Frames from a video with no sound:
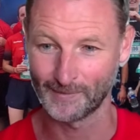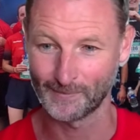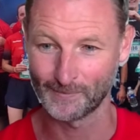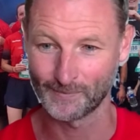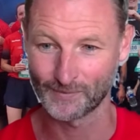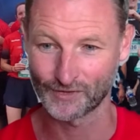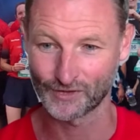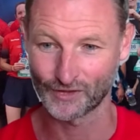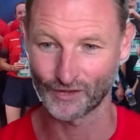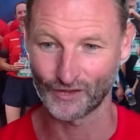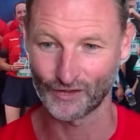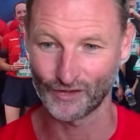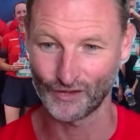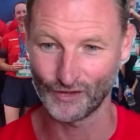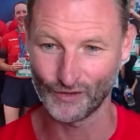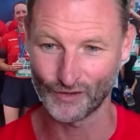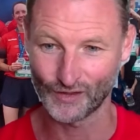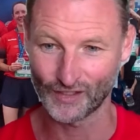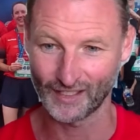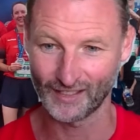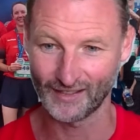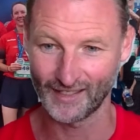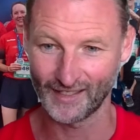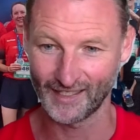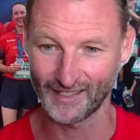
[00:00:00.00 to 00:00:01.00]
so that you
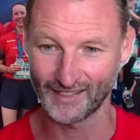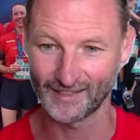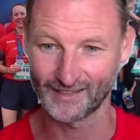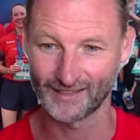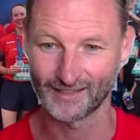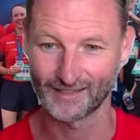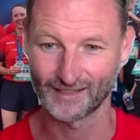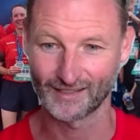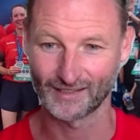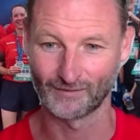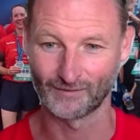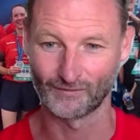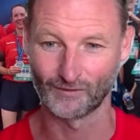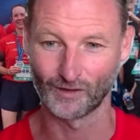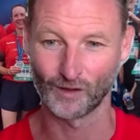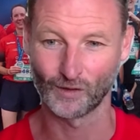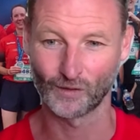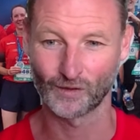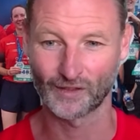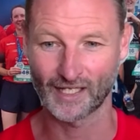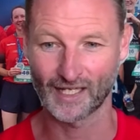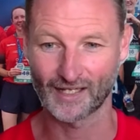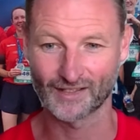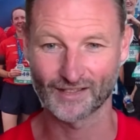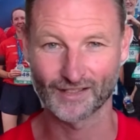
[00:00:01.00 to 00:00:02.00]
can then roll
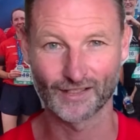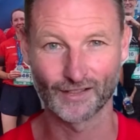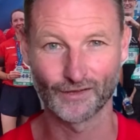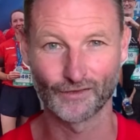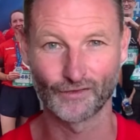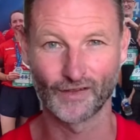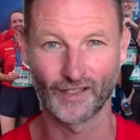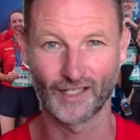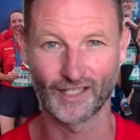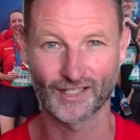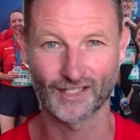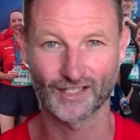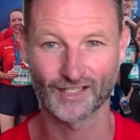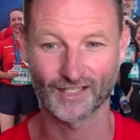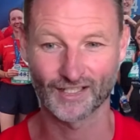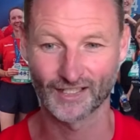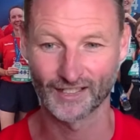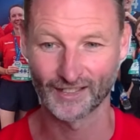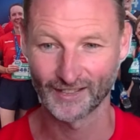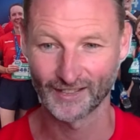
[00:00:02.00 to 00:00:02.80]
down to the finish.